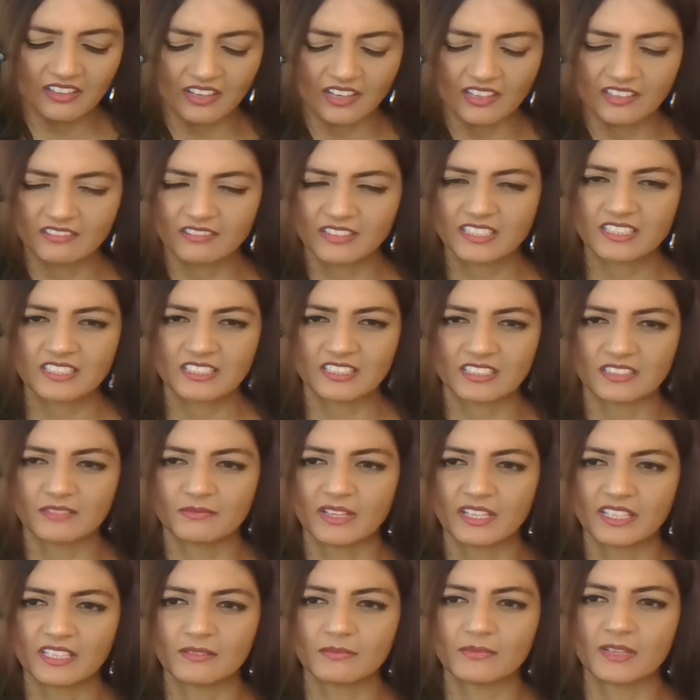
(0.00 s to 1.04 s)
I wasted
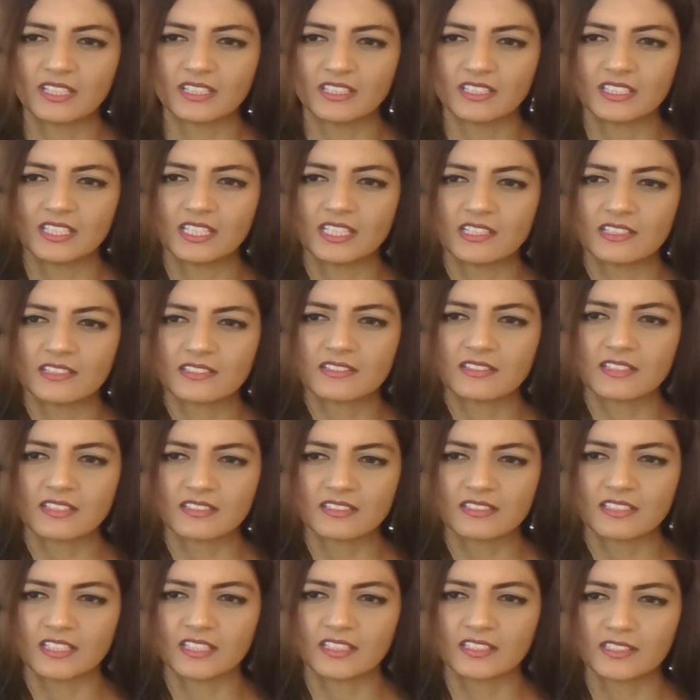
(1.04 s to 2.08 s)
many, many years
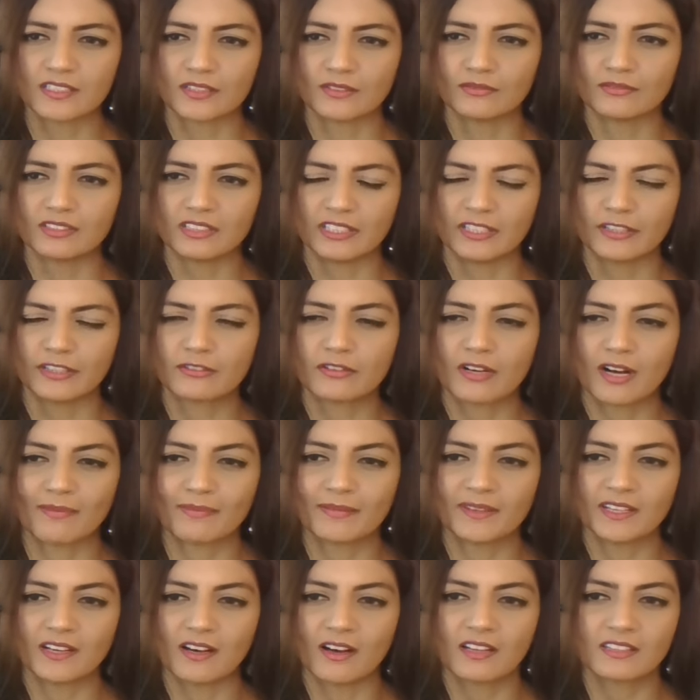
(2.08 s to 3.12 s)
listening to really
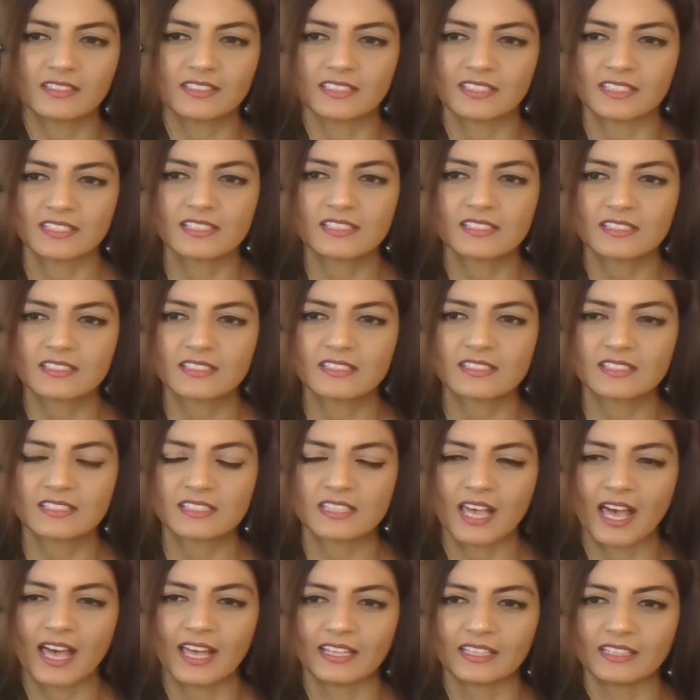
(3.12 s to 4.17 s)
crappy
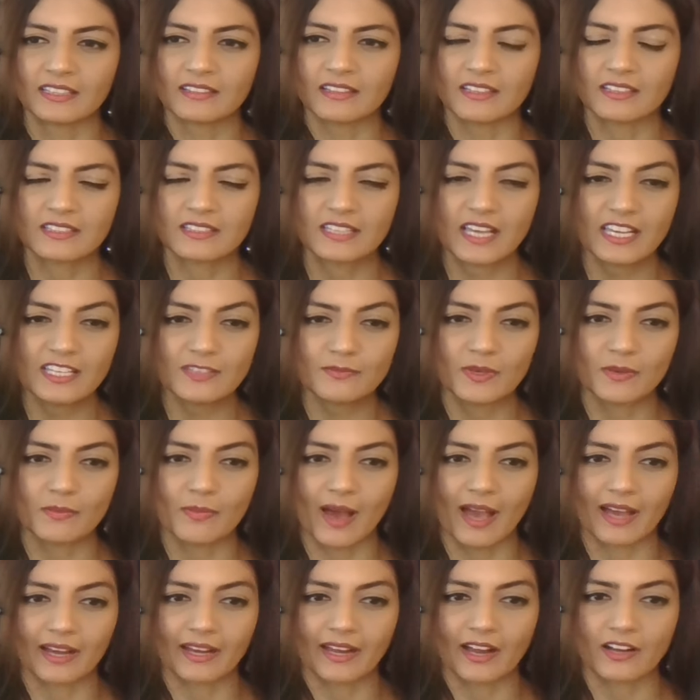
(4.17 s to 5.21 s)
artists, and it takes me
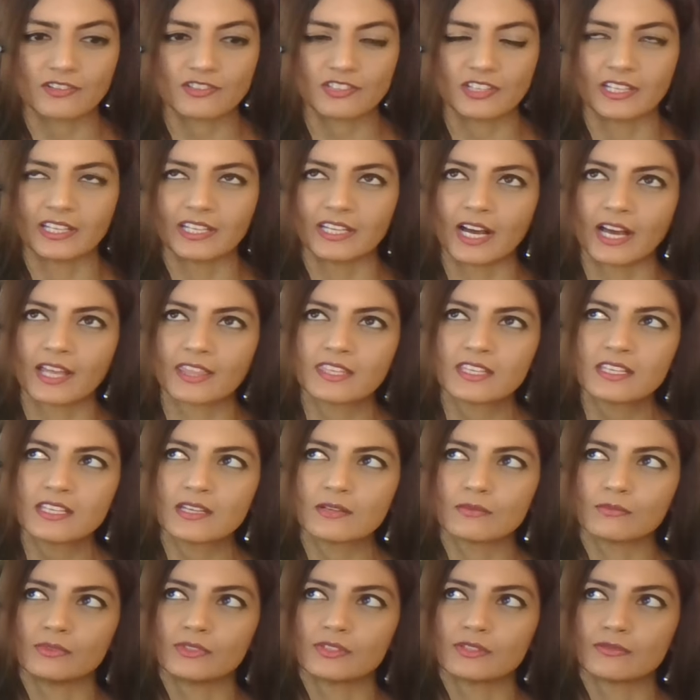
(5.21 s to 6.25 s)
back actually. I think
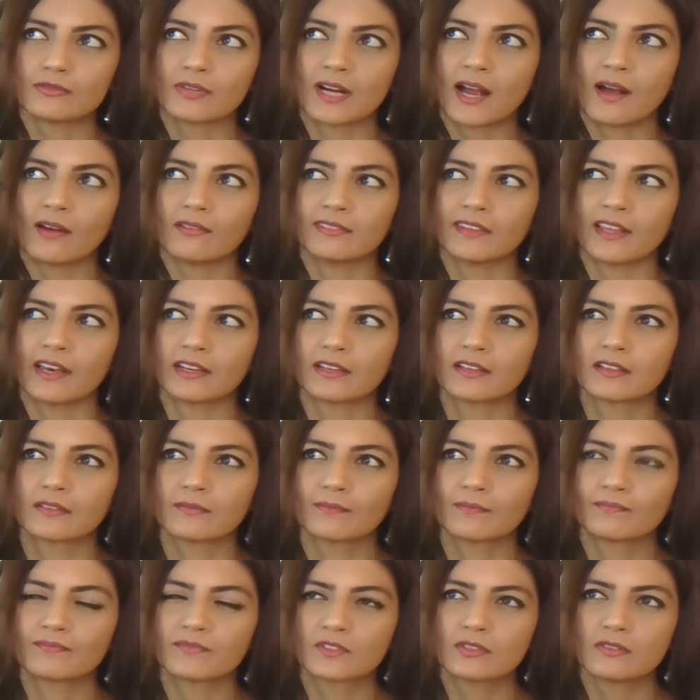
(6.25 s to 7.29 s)
it was around like
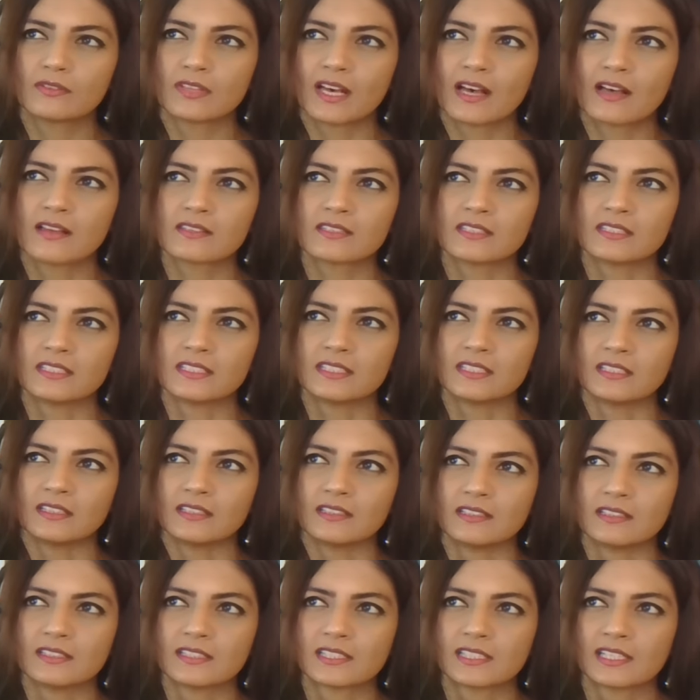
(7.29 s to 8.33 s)

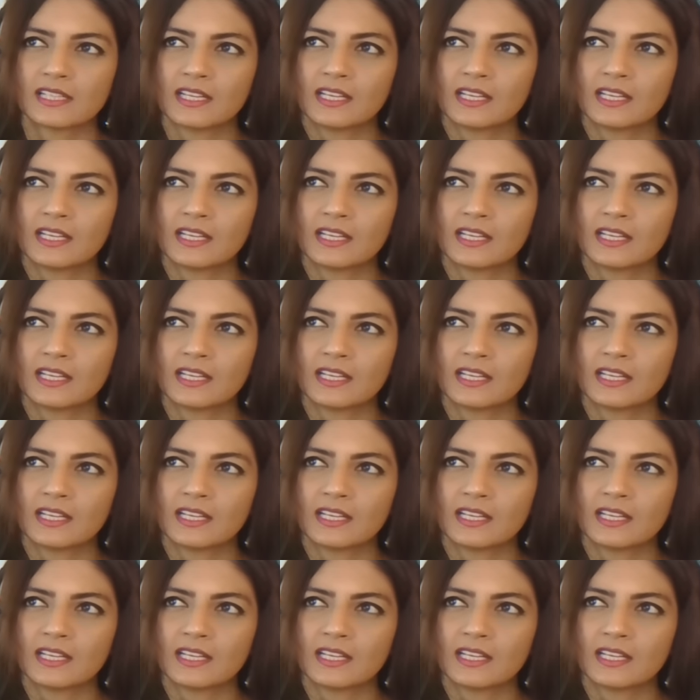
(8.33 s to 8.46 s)
2001,